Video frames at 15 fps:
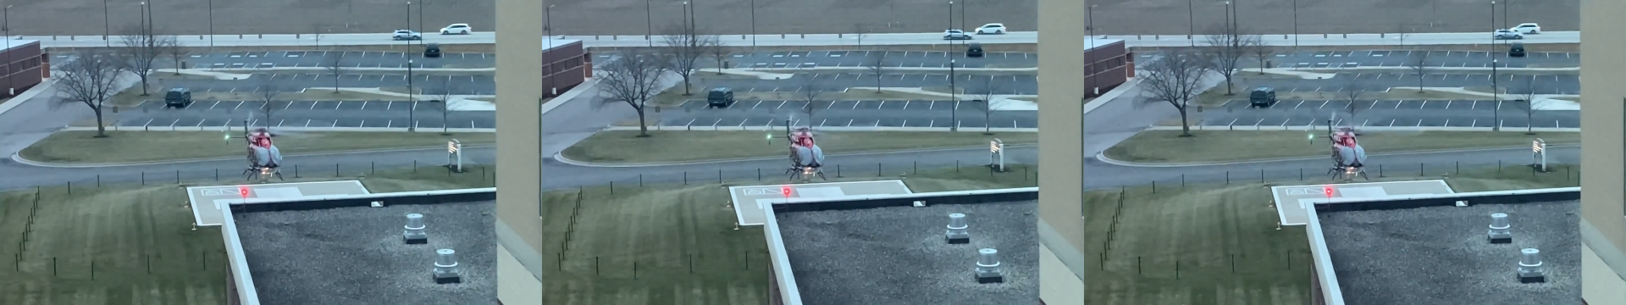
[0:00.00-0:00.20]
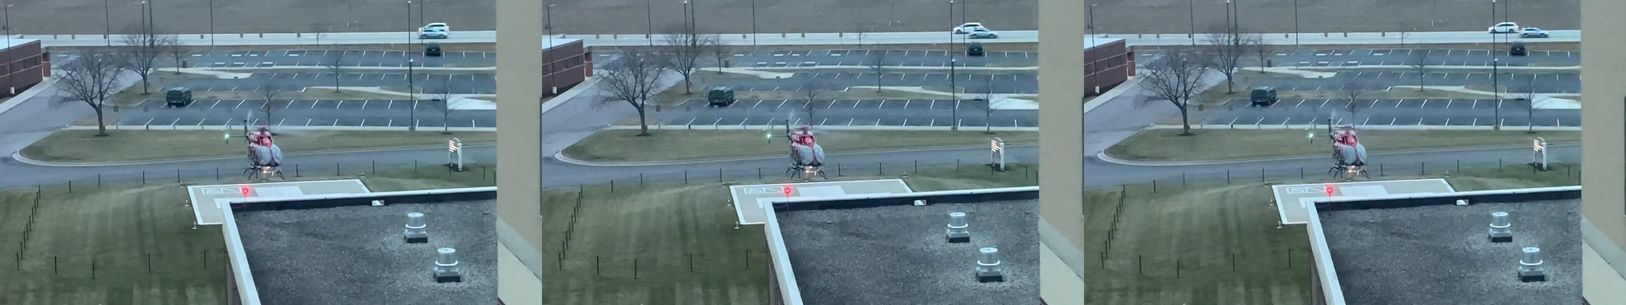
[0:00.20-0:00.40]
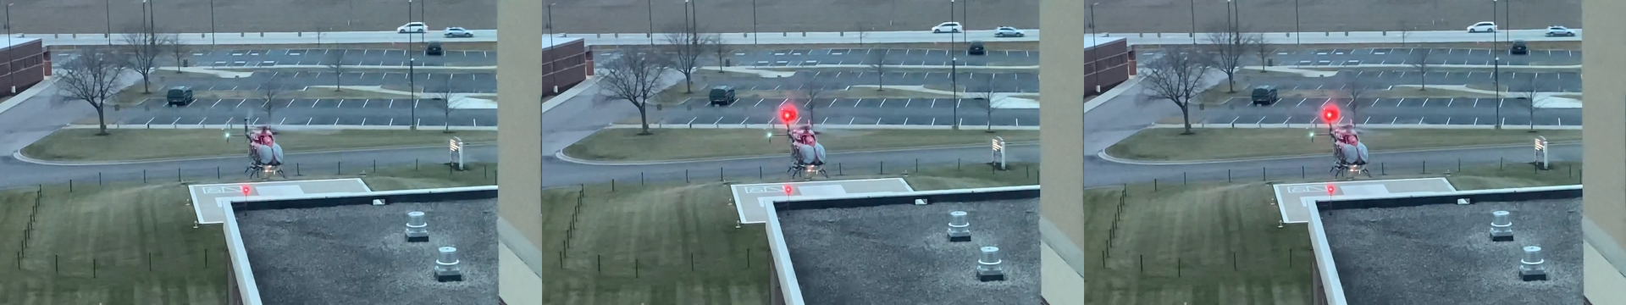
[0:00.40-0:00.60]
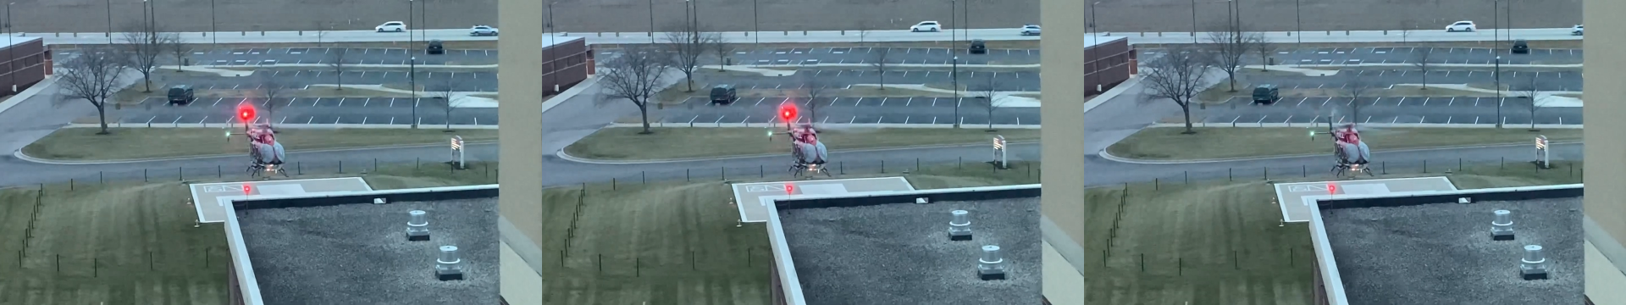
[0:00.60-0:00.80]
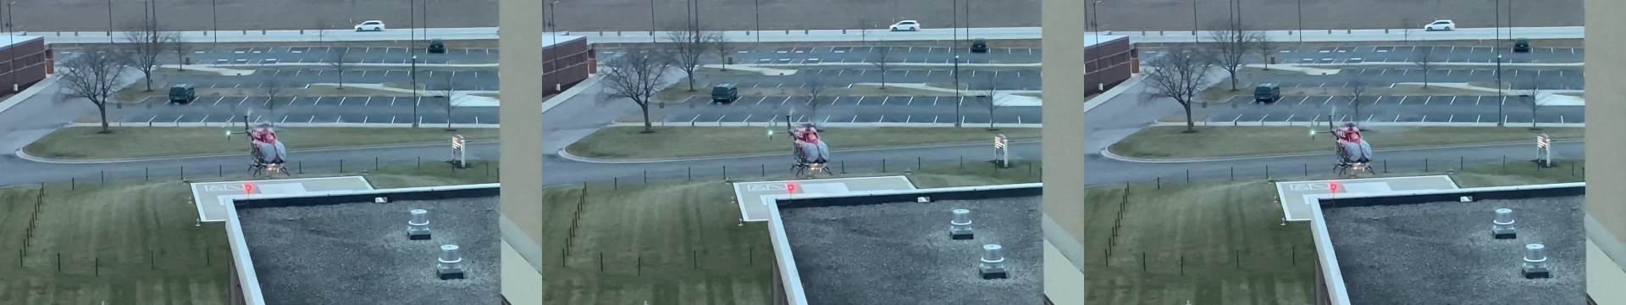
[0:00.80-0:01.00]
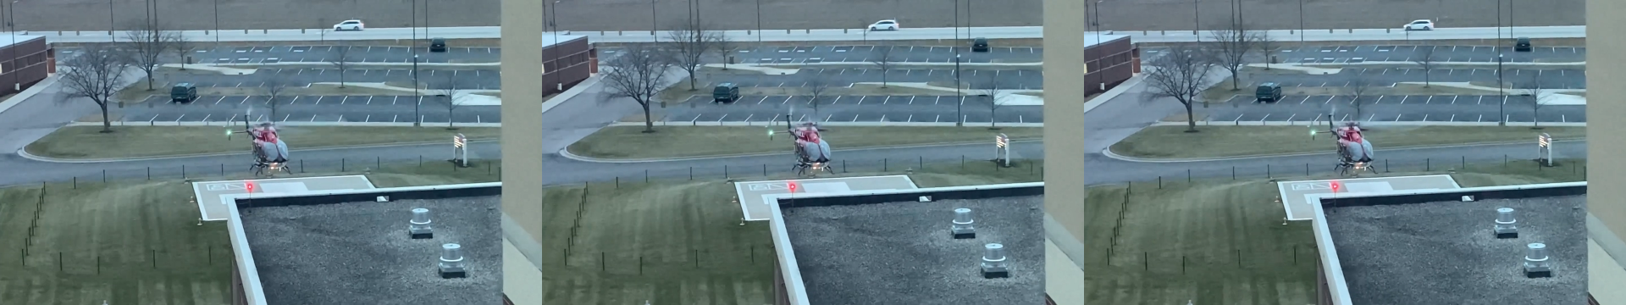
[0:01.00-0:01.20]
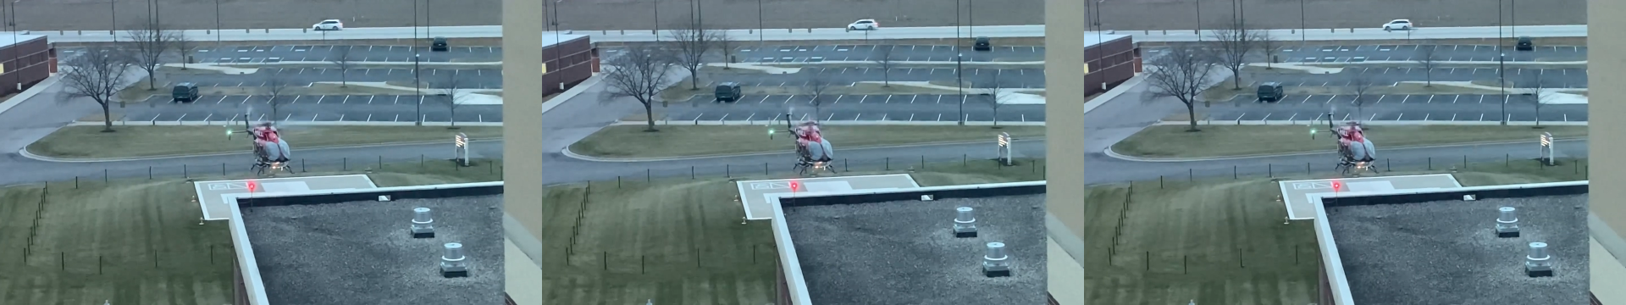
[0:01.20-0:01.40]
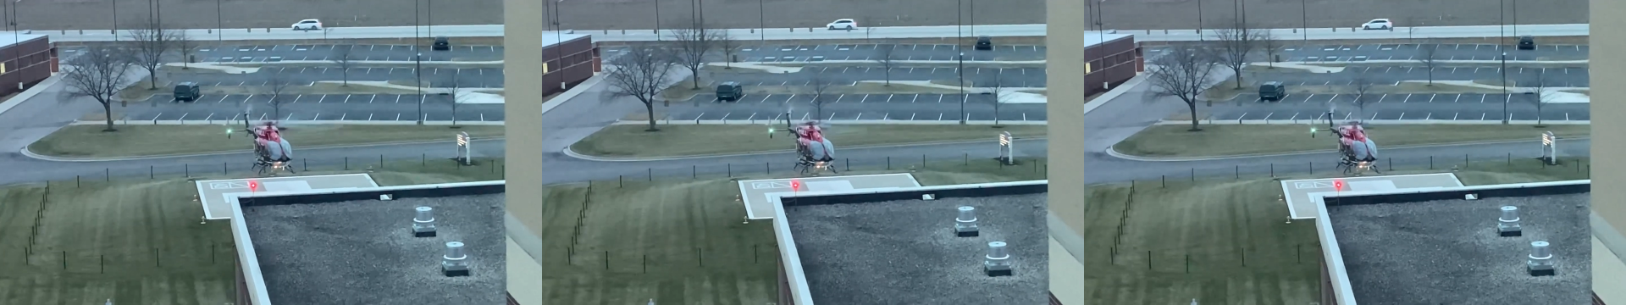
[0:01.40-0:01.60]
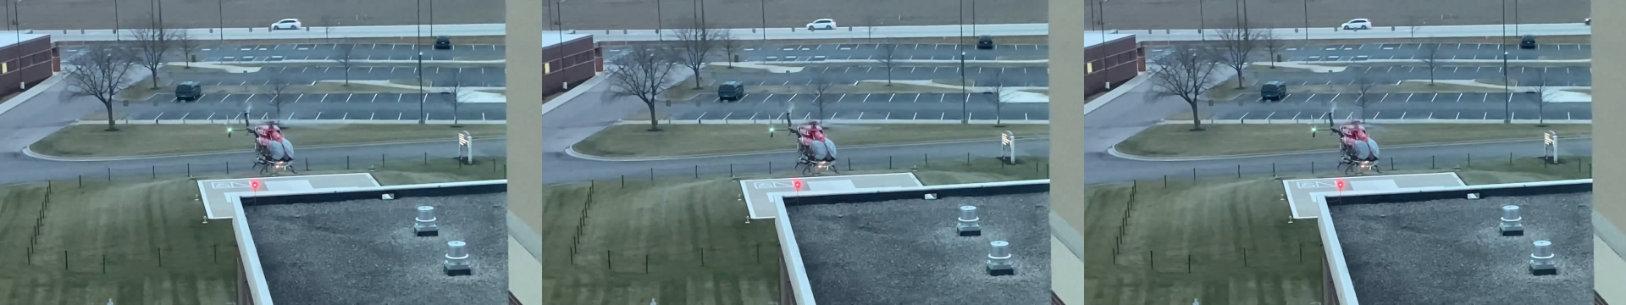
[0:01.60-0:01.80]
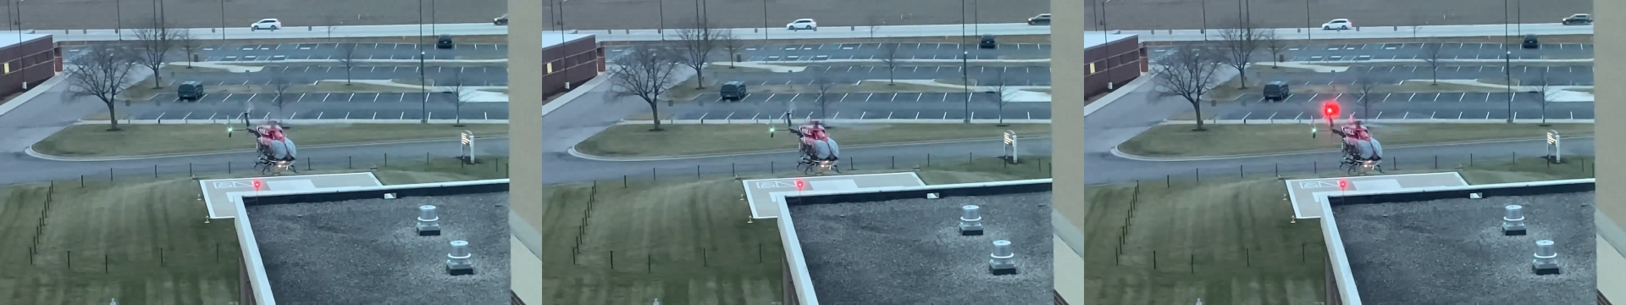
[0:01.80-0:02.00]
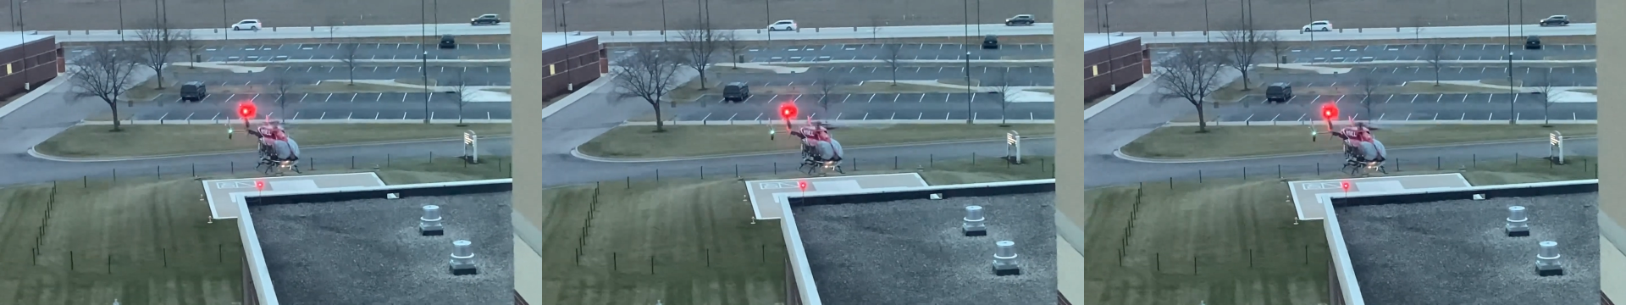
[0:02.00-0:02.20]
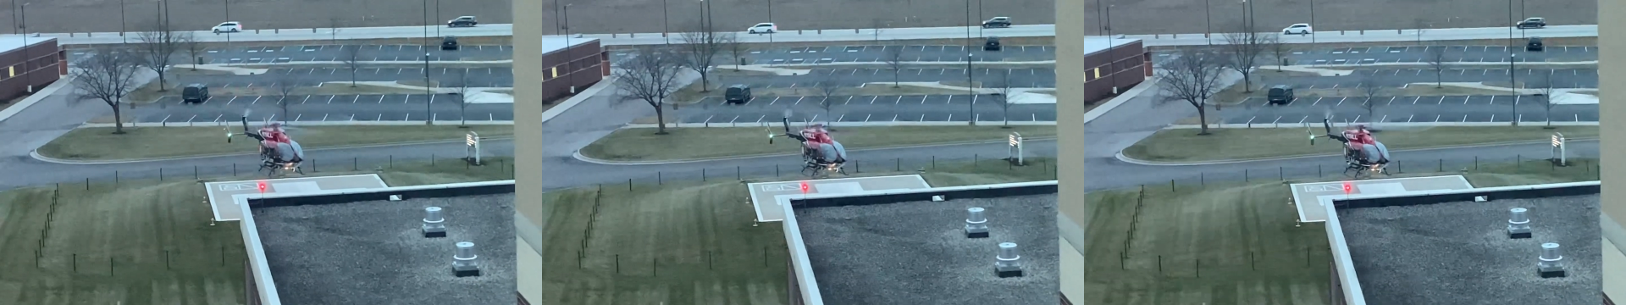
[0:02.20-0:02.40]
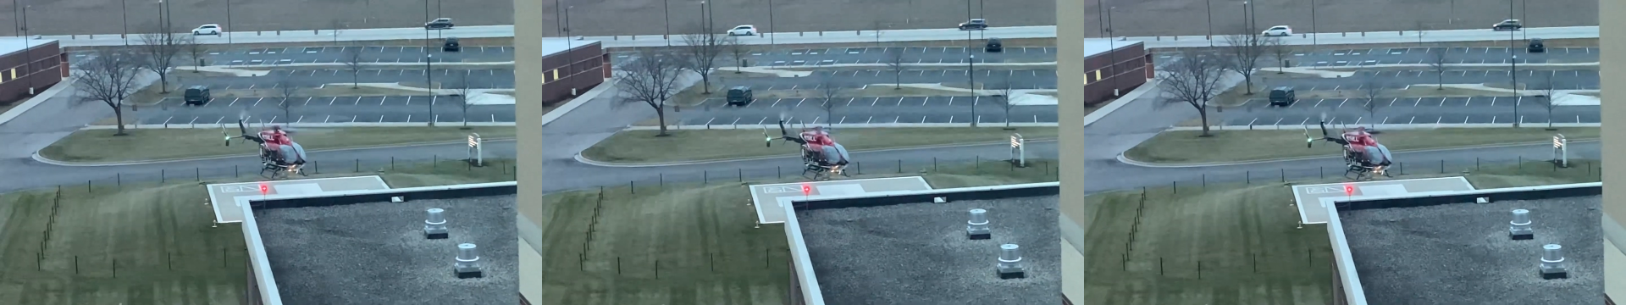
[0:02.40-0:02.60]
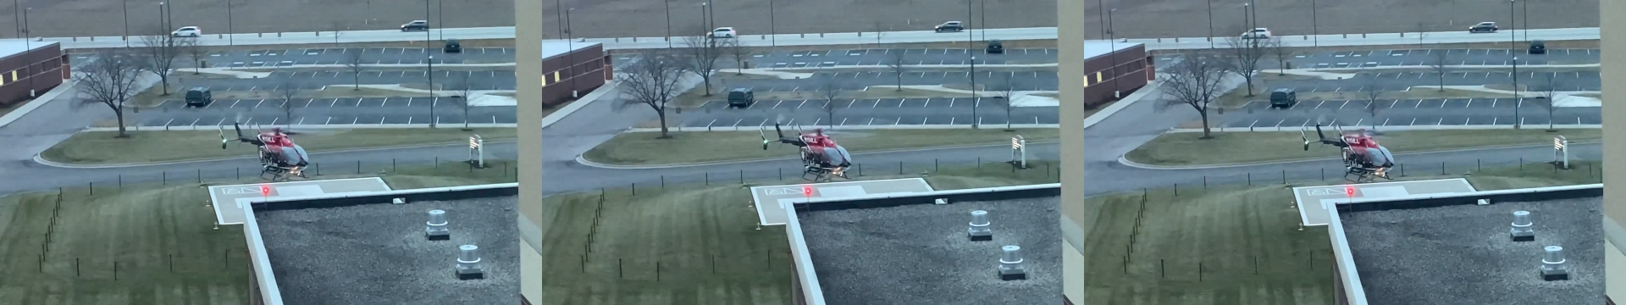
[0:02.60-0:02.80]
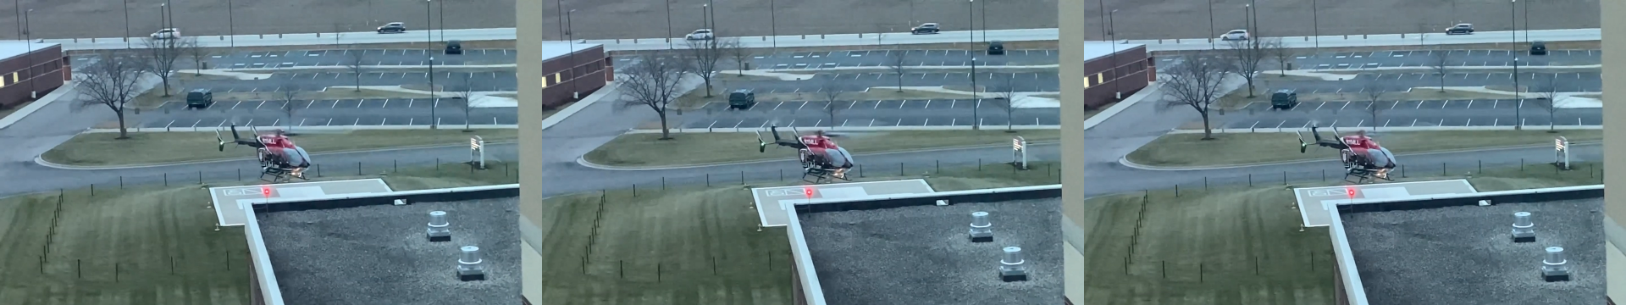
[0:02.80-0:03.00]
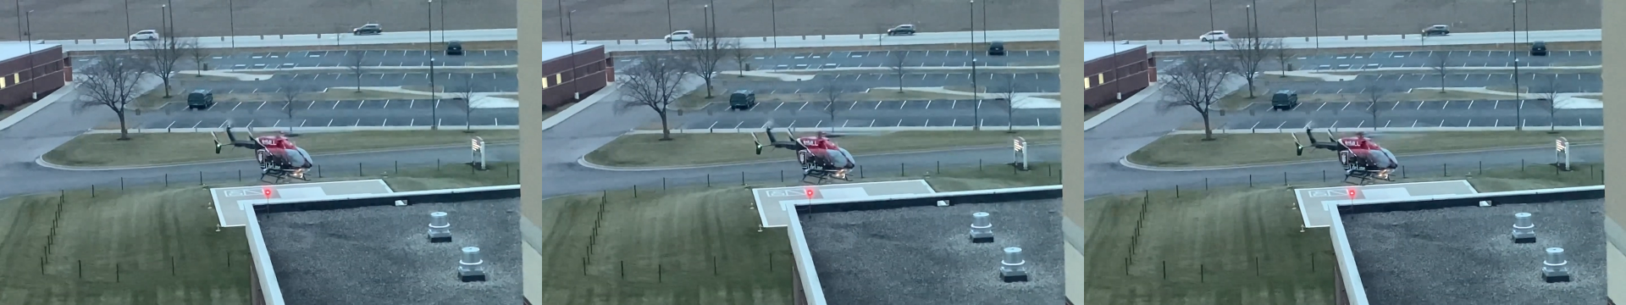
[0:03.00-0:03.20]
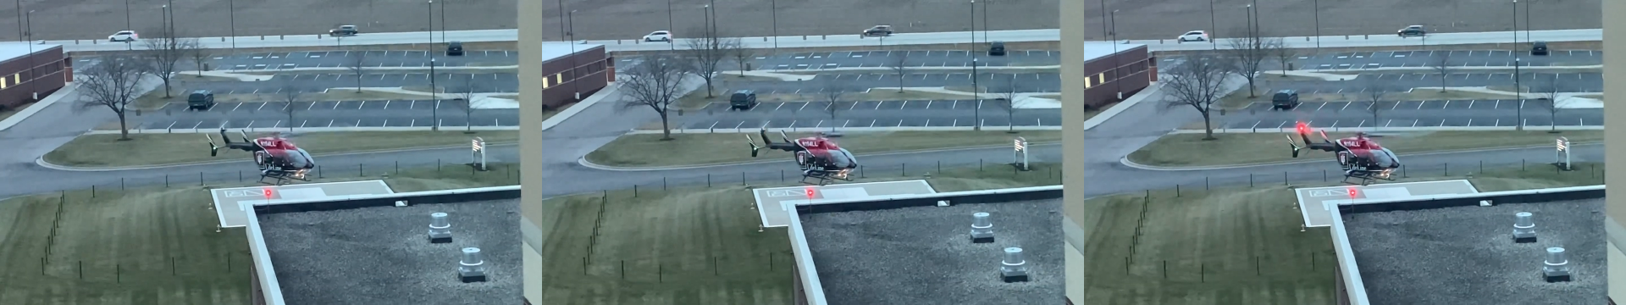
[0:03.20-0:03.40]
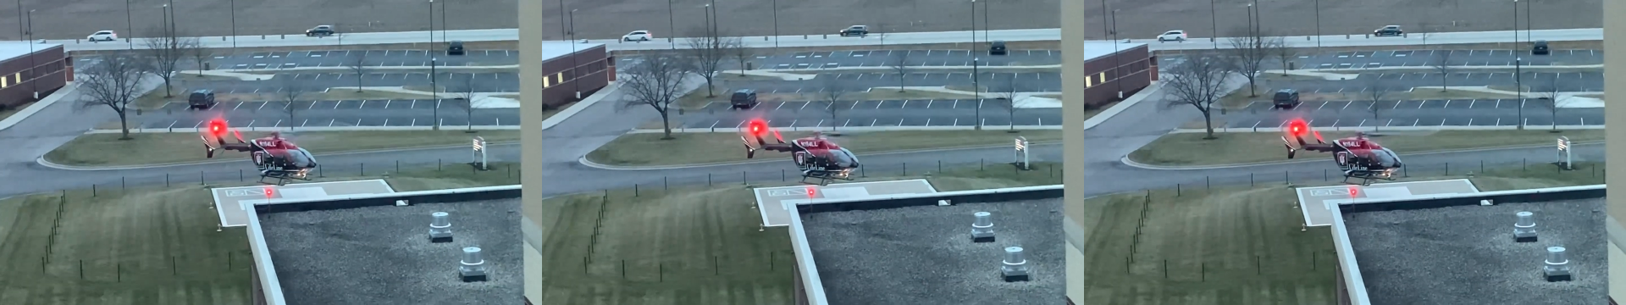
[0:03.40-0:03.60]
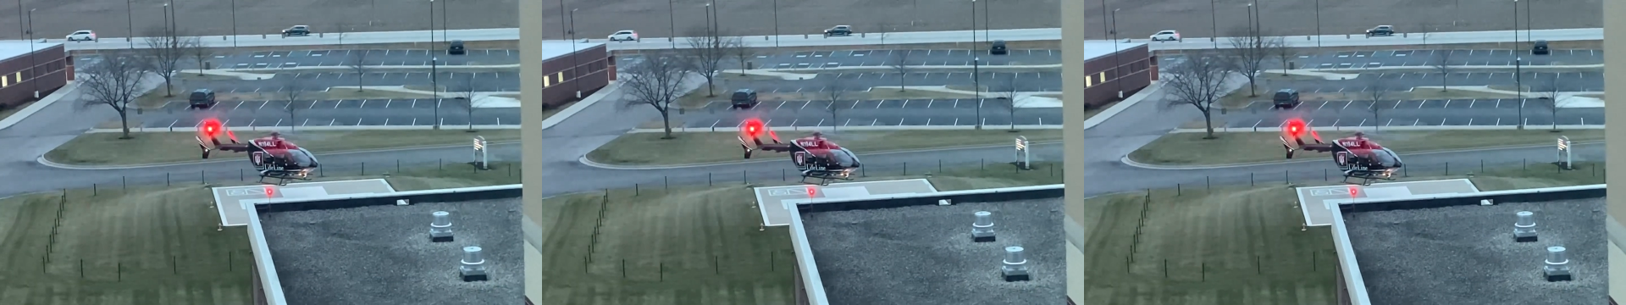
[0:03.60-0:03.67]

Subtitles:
Nobody's mouth can be seen.